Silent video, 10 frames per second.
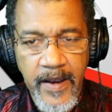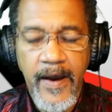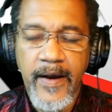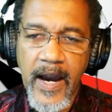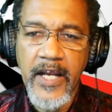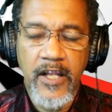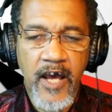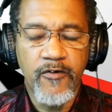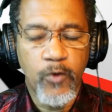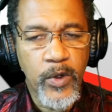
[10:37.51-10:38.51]
Kind of like
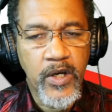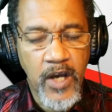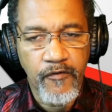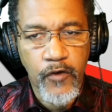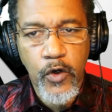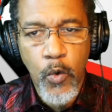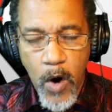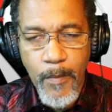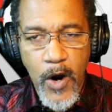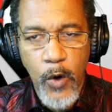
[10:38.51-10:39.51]
with Governor
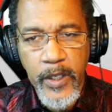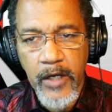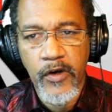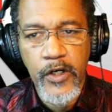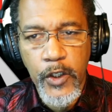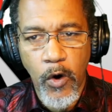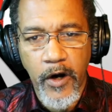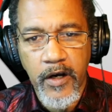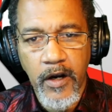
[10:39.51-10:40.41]
Cuomo here in New York.